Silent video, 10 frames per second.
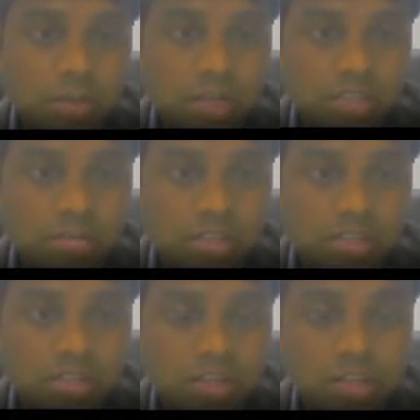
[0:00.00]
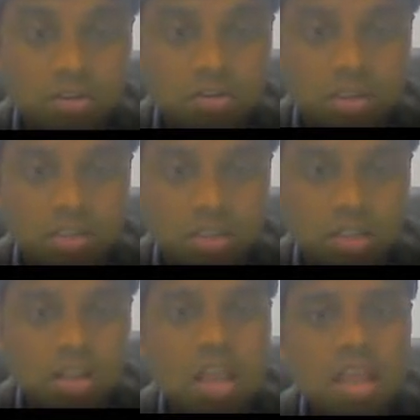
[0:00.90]
First one is the
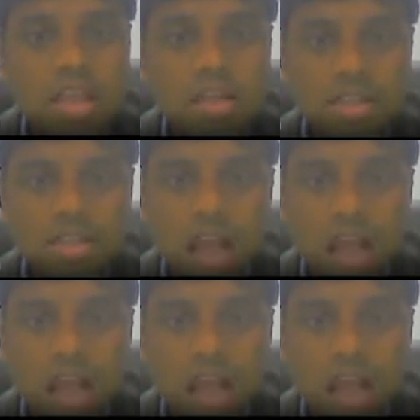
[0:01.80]
introduction, in which